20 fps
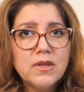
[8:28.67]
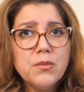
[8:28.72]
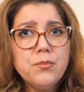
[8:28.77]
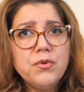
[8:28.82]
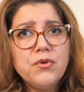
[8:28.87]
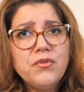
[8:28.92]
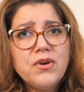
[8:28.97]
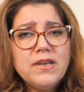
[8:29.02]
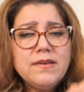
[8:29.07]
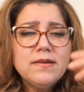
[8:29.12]

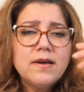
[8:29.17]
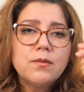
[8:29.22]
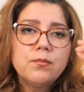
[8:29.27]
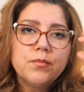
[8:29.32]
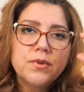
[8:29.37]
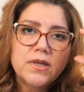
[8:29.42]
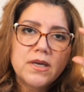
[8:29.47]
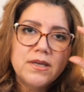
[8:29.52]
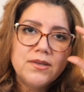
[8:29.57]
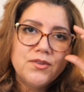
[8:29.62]
Provide
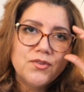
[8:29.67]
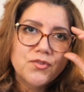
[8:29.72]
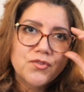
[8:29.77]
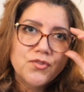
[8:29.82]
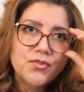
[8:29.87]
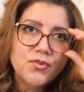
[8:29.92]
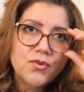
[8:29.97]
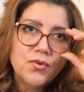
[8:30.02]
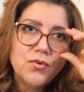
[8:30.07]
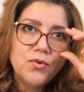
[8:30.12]
compliance
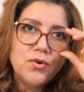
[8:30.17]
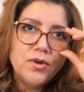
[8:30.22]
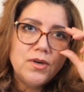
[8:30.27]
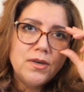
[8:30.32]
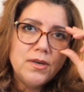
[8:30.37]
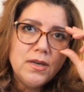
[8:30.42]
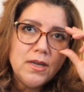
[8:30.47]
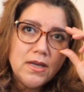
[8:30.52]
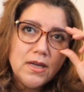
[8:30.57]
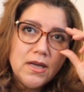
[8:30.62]
score
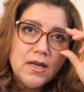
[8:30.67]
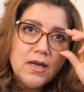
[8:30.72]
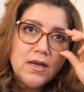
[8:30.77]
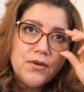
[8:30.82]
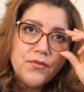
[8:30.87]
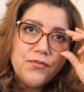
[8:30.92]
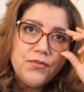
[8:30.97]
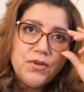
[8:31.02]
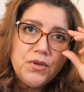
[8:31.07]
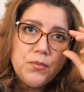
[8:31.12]

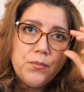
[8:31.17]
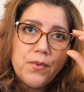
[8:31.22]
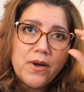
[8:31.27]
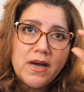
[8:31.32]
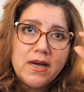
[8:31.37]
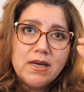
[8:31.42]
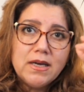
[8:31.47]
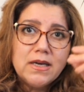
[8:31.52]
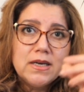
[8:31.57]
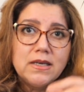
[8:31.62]

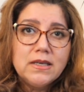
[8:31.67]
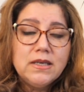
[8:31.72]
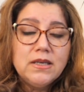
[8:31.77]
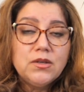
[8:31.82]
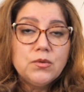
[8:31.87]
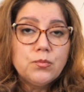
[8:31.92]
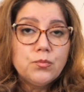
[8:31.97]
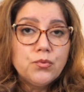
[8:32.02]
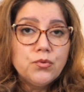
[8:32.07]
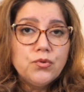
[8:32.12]
feedback
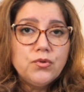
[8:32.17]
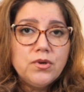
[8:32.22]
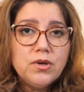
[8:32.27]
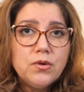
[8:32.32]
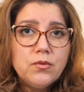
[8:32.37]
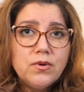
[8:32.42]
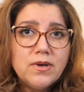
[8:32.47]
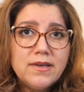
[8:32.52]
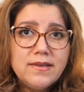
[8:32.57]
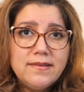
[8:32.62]
in pull
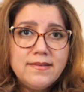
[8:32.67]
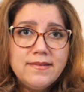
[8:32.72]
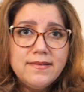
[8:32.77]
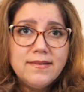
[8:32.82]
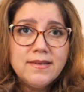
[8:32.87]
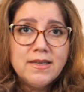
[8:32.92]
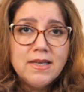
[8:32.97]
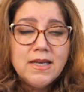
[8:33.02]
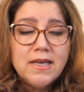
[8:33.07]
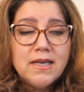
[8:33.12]
requests.
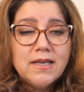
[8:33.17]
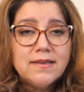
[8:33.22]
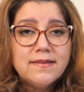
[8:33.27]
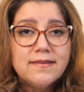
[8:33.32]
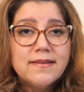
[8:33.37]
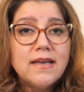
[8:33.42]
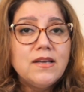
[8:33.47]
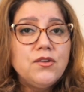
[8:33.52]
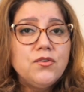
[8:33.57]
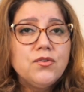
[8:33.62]

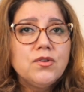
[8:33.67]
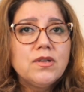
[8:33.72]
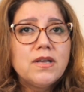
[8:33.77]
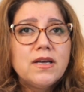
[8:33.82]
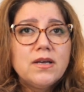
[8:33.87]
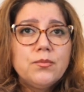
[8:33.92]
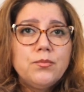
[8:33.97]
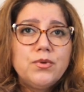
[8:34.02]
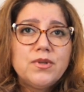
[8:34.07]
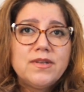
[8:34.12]
Site
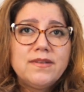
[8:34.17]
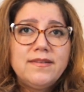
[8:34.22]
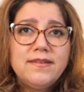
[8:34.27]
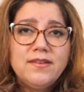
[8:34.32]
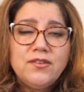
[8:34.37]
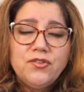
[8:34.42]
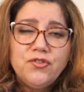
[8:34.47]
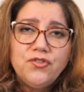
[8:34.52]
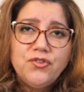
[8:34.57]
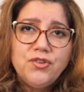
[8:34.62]
reliability
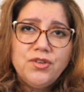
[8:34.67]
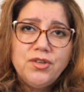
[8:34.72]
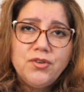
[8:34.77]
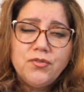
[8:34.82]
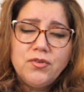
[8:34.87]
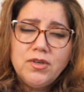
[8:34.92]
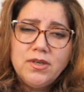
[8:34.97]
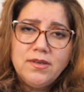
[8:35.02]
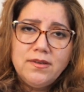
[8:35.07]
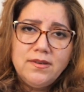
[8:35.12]

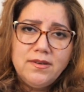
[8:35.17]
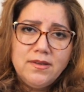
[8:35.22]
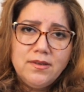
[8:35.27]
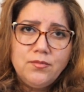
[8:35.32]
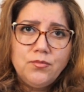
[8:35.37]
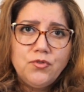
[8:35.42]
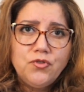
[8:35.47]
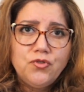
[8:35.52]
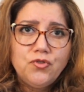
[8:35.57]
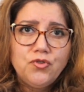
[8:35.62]
engineering
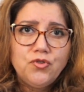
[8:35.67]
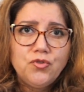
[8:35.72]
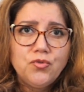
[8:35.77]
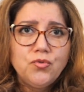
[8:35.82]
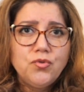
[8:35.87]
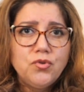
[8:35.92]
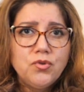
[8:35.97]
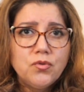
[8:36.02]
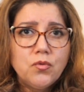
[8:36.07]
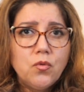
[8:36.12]
teams
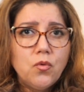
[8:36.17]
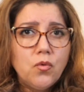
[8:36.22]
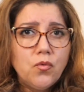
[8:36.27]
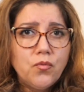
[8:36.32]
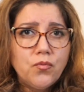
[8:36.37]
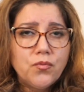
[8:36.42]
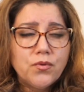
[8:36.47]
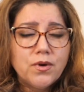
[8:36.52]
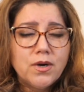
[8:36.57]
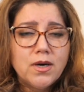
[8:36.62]
should
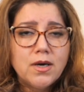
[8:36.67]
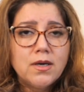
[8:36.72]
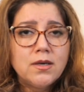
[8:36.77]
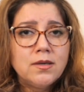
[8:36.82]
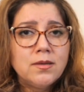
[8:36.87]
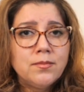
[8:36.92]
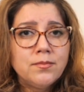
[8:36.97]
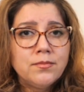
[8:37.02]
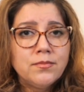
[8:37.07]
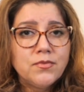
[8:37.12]
offer
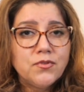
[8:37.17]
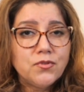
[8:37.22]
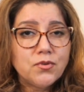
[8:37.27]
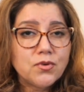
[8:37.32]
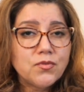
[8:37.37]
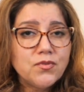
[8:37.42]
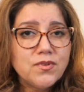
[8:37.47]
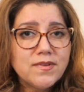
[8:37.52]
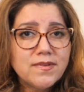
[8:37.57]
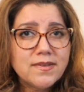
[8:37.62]

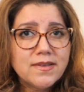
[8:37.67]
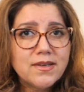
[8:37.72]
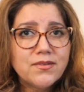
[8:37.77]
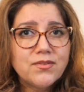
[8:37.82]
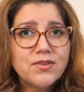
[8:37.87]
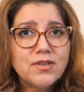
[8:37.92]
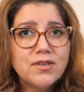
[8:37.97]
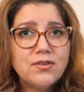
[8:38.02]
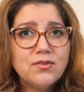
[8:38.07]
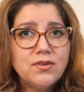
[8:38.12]
service
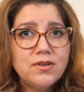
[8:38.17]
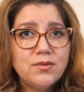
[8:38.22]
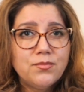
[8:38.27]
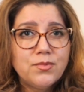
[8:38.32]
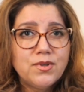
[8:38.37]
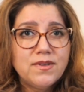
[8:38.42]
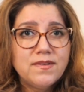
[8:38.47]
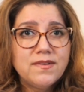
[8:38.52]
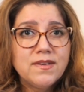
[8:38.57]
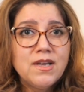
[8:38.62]
level
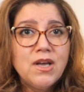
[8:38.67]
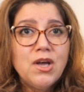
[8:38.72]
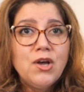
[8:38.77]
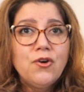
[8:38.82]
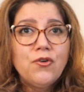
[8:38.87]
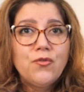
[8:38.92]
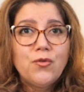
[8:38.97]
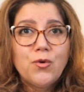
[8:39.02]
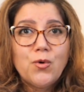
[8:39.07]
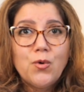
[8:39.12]
agreements
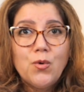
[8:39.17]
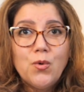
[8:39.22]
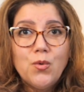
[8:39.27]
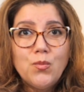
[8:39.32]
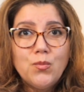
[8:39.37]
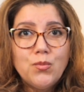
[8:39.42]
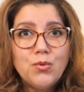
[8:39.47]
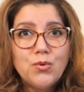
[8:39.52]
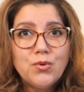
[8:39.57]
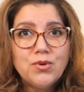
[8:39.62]
for
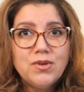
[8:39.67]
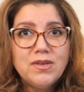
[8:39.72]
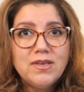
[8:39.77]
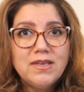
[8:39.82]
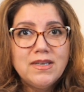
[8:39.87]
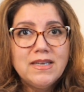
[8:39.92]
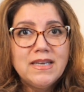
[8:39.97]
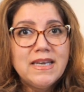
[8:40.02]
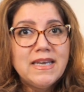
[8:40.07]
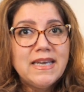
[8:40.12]

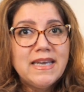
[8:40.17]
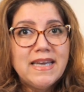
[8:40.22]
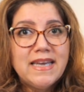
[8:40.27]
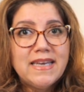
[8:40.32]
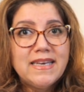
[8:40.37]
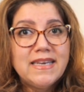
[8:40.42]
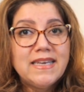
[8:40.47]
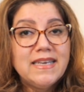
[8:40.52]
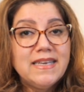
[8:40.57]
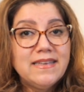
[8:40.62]
onboarding
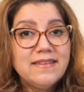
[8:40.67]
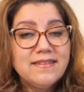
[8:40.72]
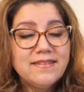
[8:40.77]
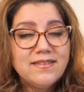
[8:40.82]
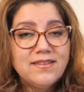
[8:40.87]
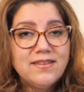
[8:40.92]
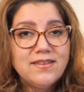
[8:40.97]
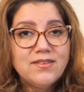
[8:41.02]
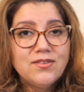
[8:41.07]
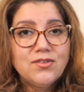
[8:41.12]
and
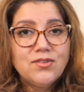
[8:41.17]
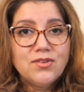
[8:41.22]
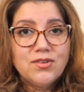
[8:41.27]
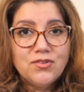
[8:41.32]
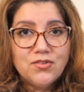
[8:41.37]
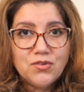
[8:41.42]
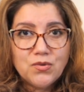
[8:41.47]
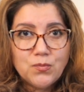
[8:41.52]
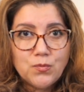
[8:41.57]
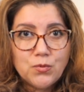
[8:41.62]
incident
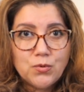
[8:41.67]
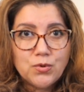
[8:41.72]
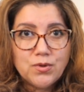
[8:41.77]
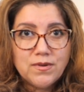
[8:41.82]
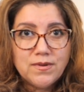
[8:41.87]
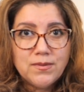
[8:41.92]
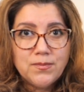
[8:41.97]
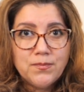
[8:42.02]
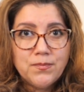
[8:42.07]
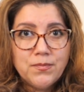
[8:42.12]
support.